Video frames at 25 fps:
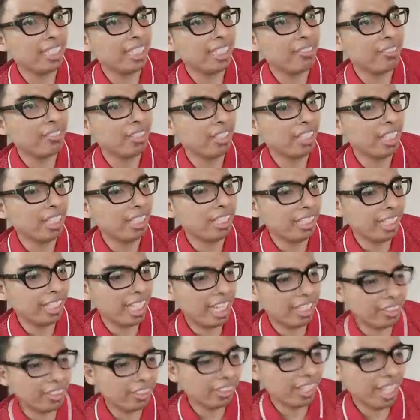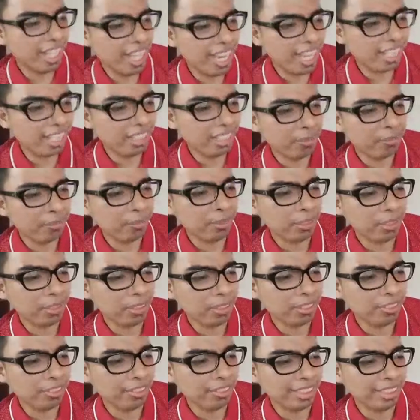I forgot the other act. I'm
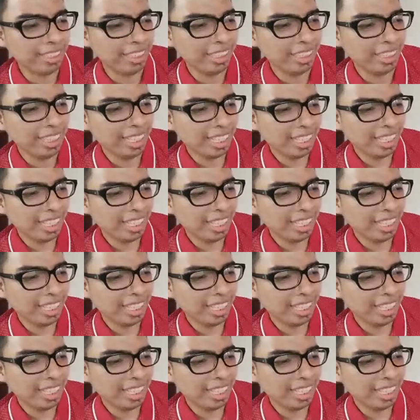sorry.